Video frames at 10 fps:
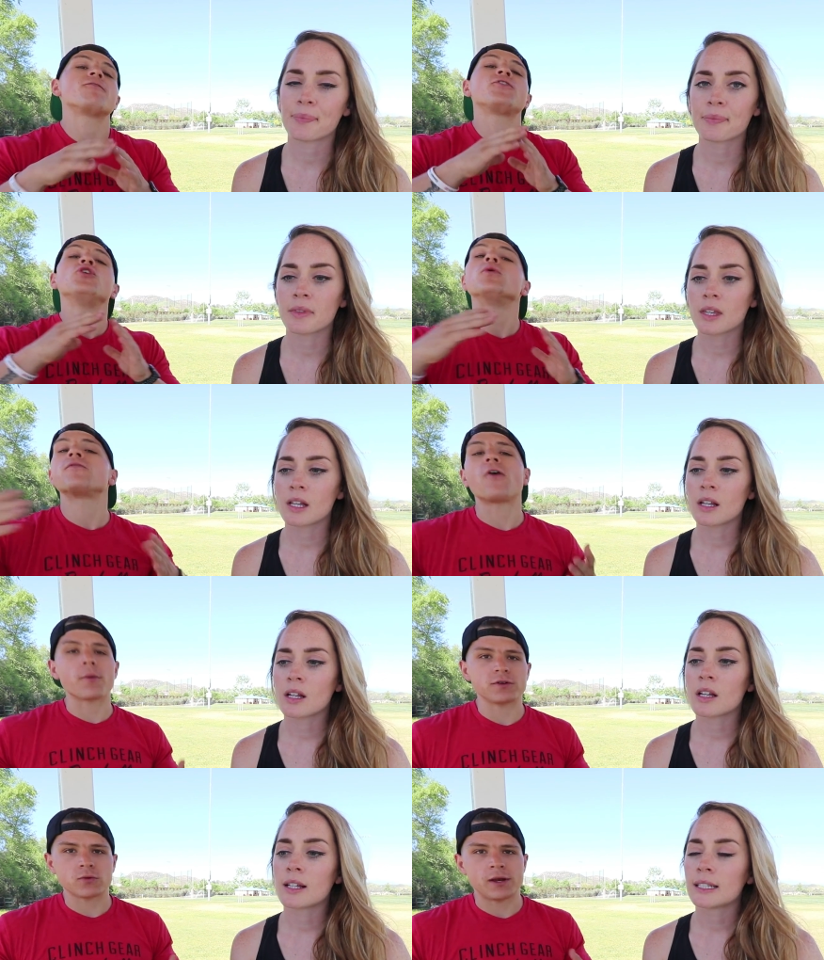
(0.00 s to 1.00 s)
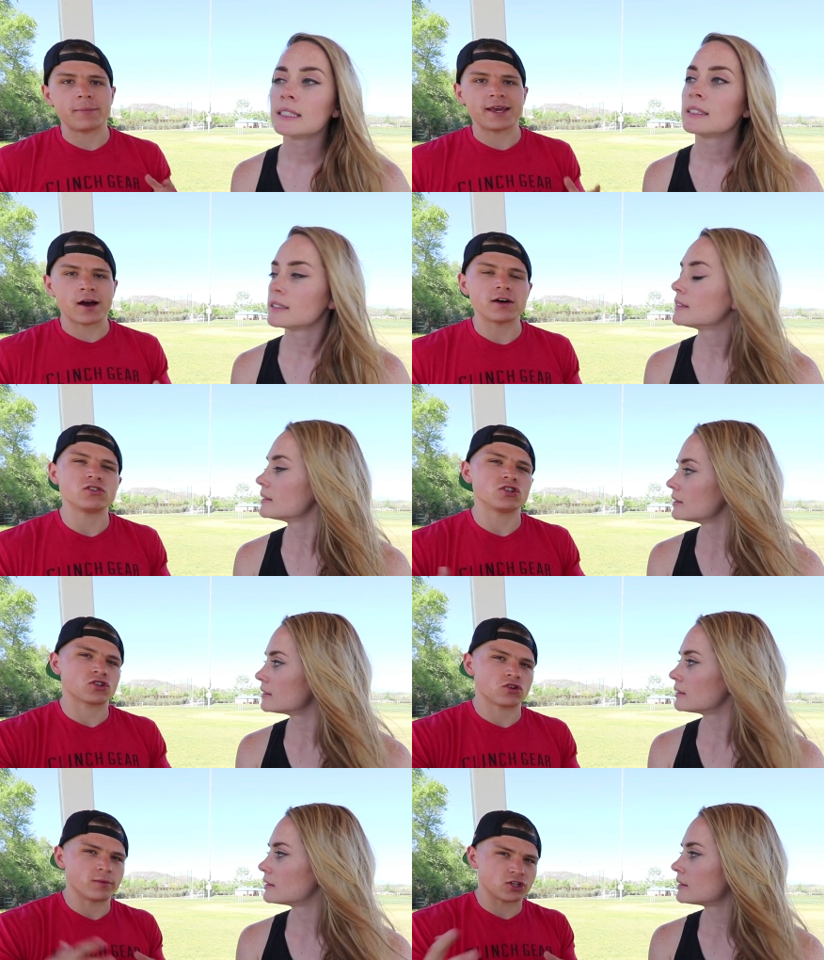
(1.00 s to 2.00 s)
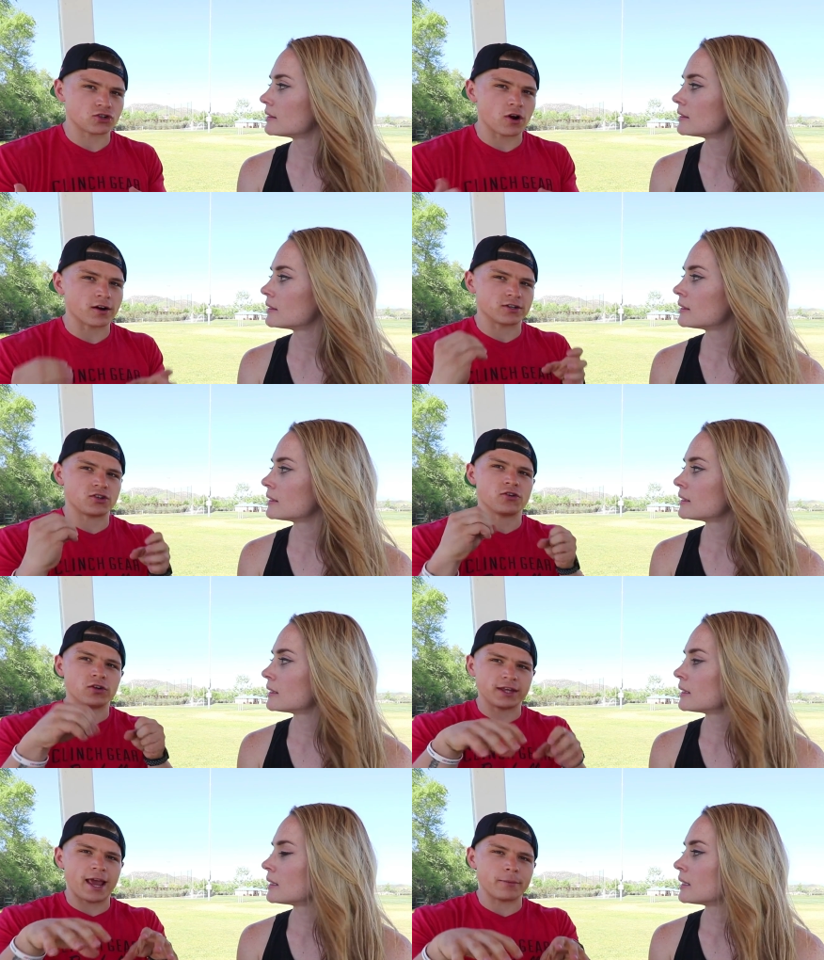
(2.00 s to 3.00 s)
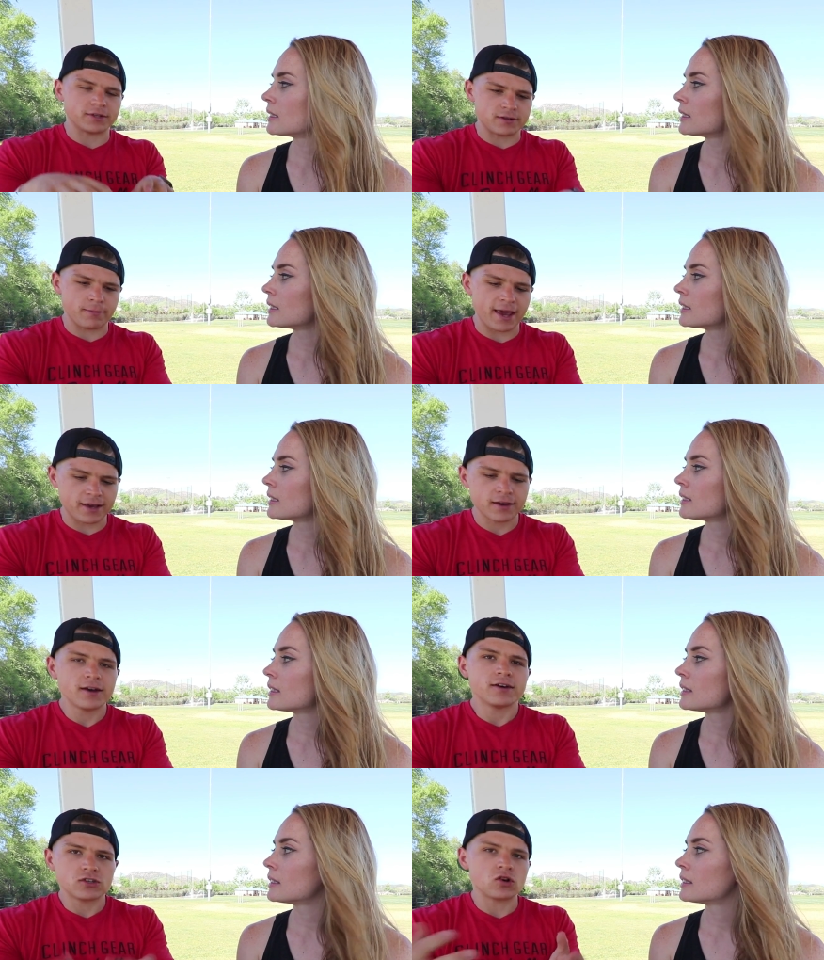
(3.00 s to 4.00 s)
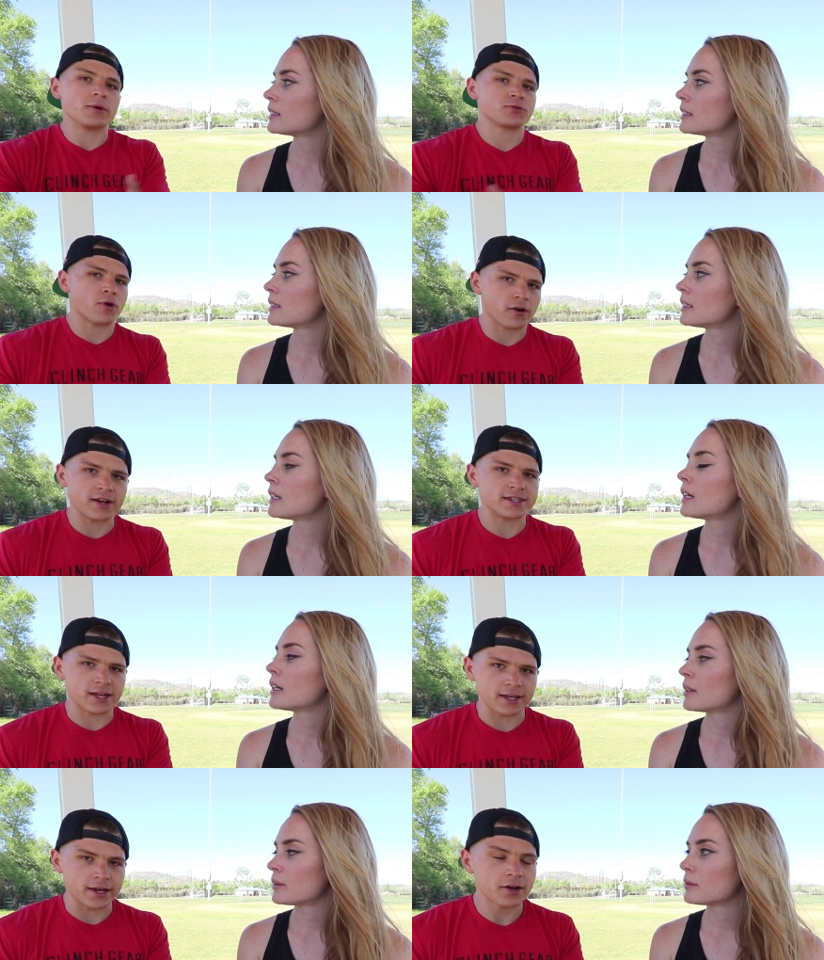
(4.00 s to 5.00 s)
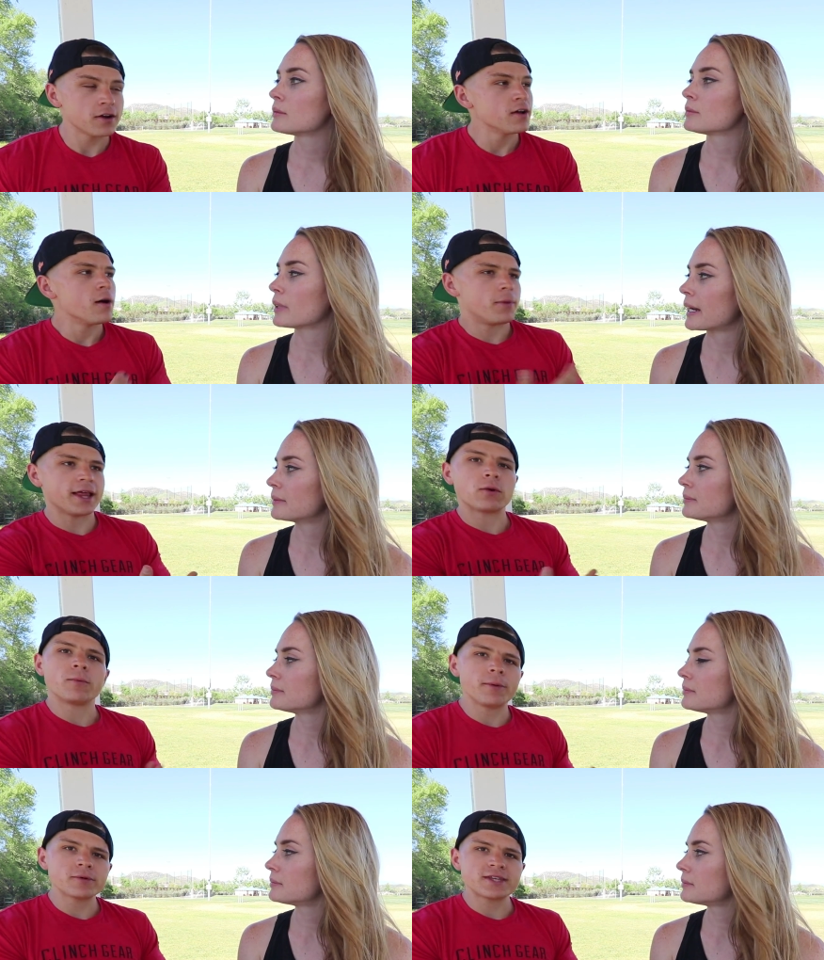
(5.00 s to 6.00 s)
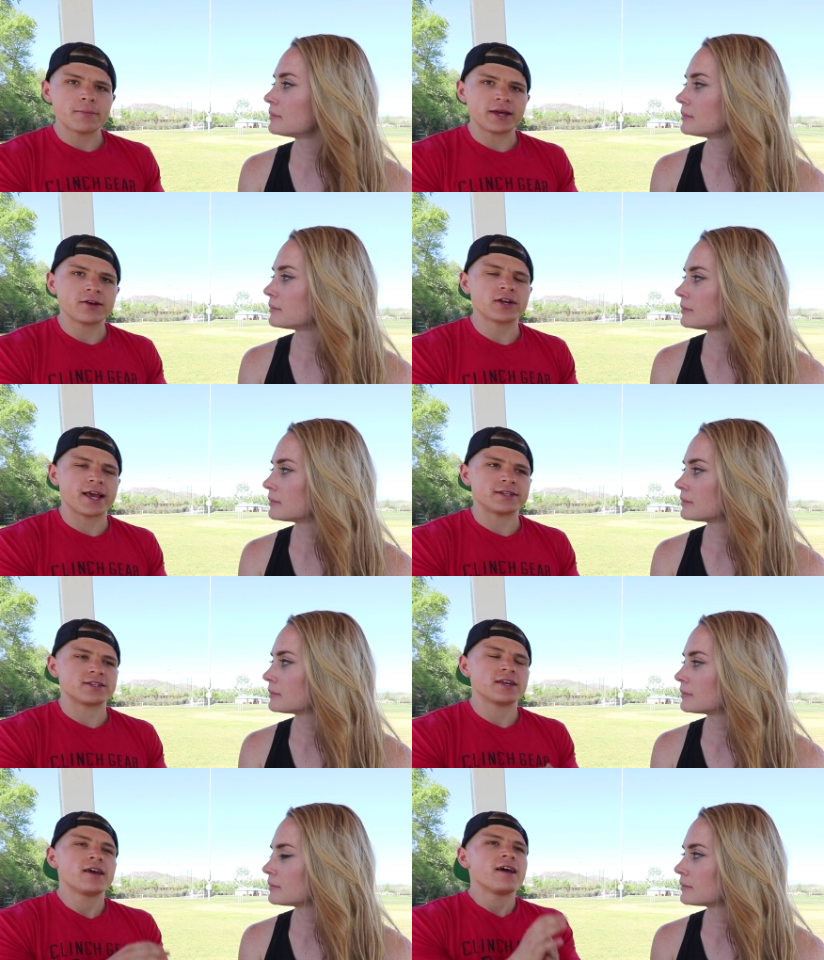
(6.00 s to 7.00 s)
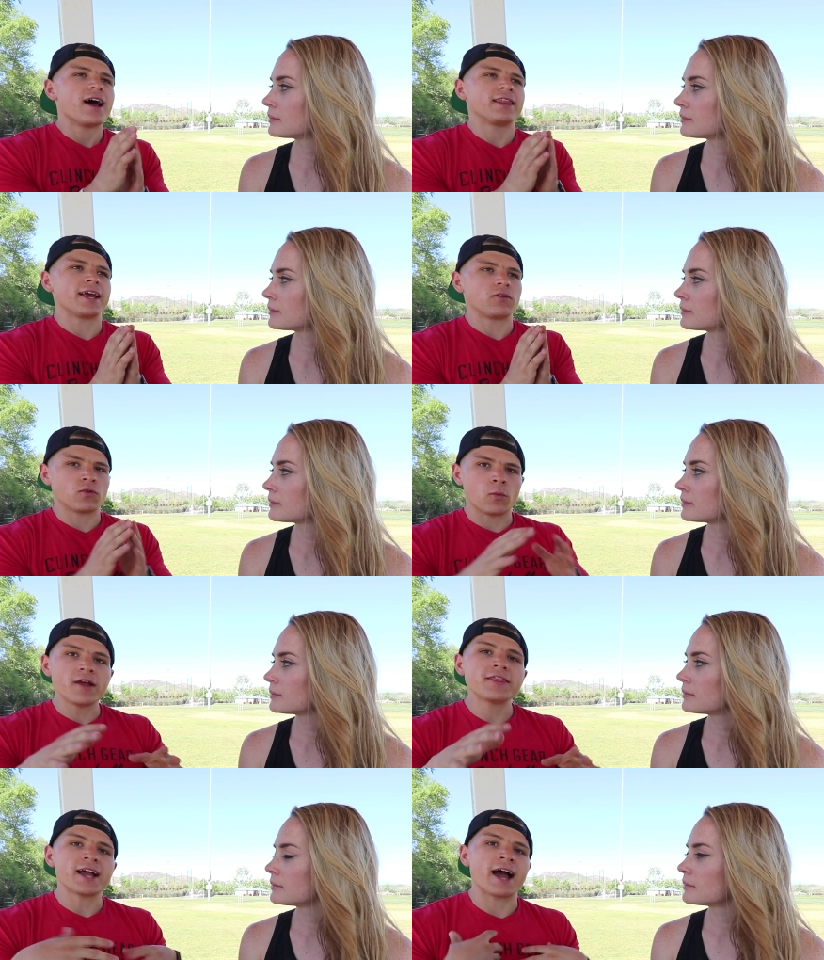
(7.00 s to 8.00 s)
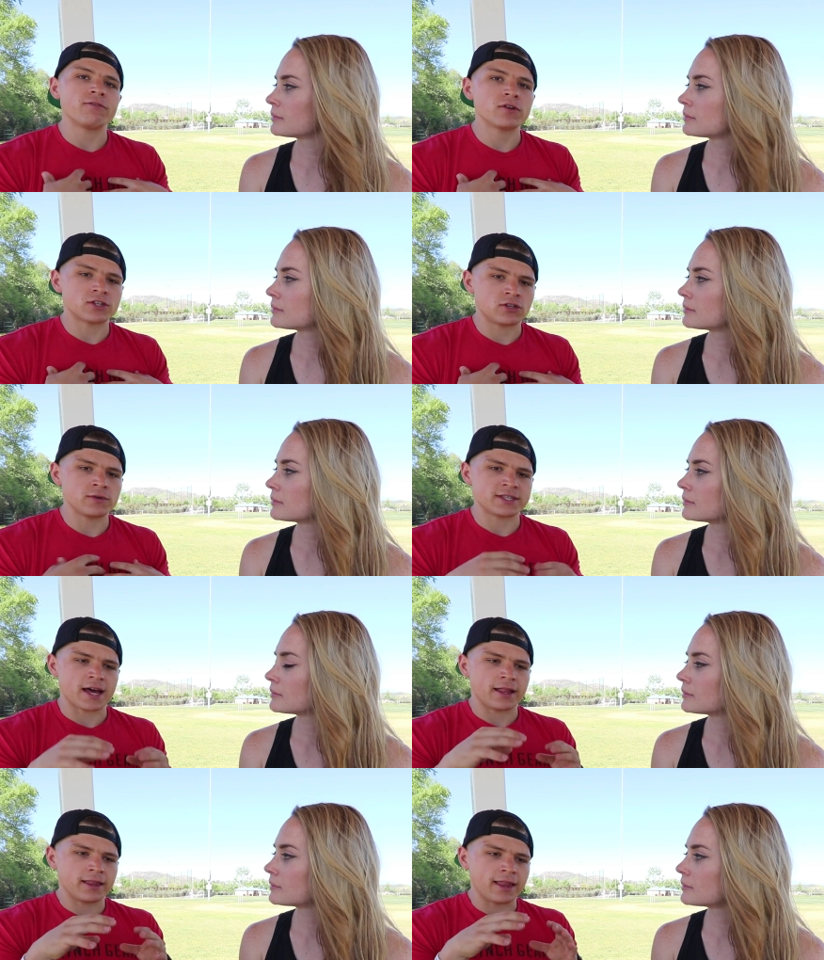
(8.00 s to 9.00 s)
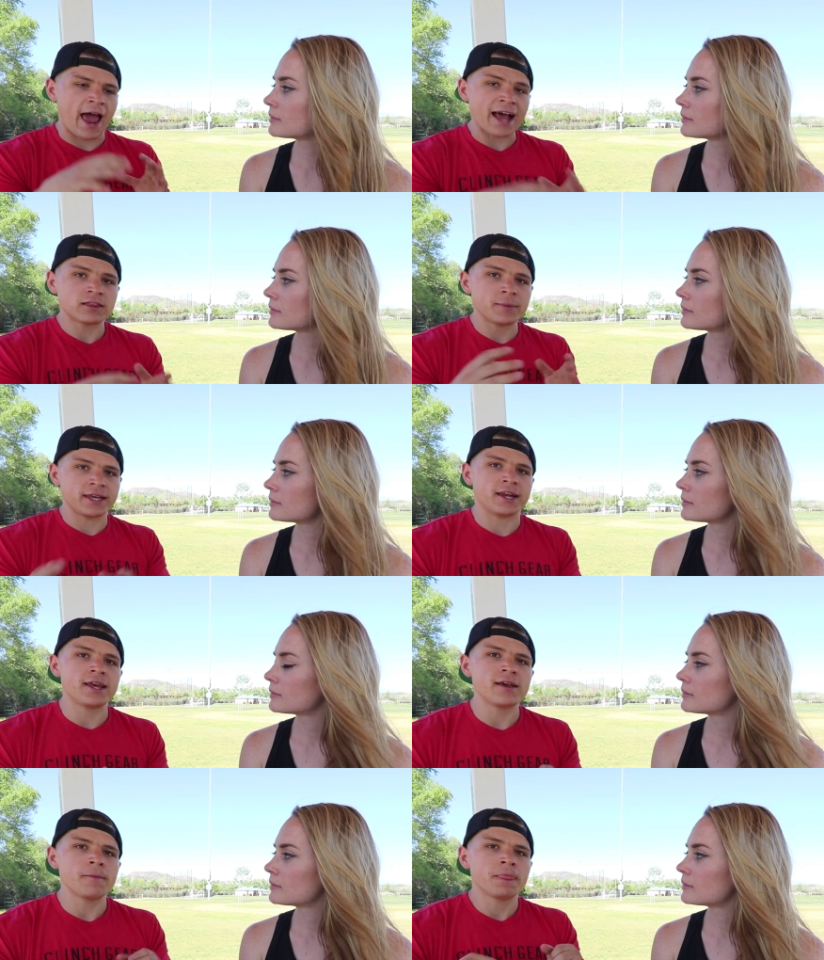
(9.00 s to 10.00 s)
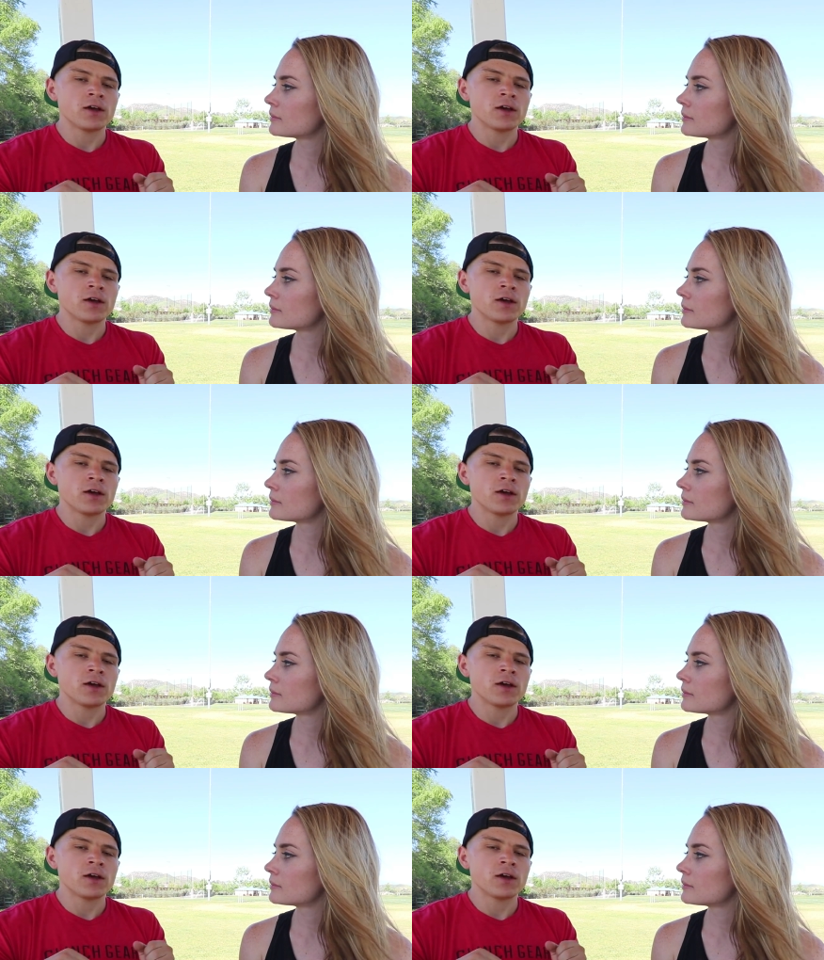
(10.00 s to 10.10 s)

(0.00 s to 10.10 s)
Speaker 1: few and far between because you're so much stronger, so you're only able to make so much progress in a year. Right. But like when people say beginner gains, like the one thing I've noticed too is that at the beginning